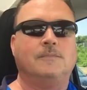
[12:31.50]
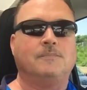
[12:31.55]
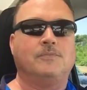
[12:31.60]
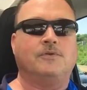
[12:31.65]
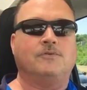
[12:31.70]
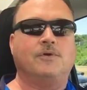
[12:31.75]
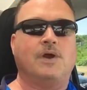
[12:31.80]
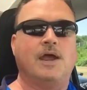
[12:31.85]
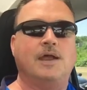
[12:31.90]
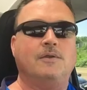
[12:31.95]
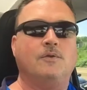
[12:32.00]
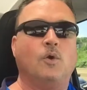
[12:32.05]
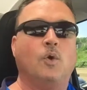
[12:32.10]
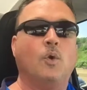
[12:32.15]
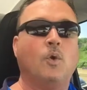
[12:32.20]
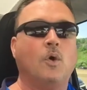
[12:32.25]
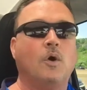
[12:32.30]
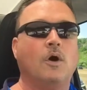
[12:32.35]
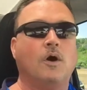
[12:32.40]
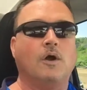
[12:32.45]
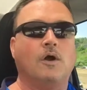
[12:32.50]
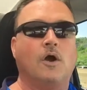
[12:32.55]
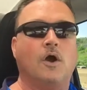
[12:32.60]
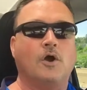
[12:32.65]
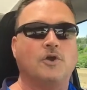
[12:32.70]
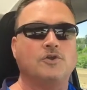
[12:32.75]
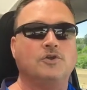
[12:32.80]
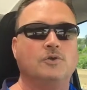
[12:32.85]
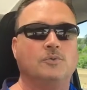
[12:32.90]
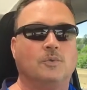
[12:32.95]
Right? Or are
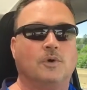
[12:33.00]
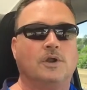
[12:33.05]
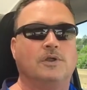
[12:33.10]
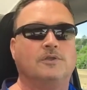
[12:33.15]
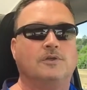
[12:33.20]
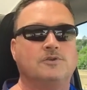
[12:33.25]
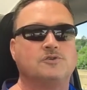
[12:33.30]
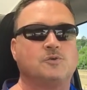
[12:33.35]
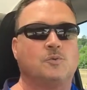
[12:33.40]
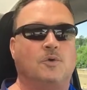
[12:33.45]
you one of those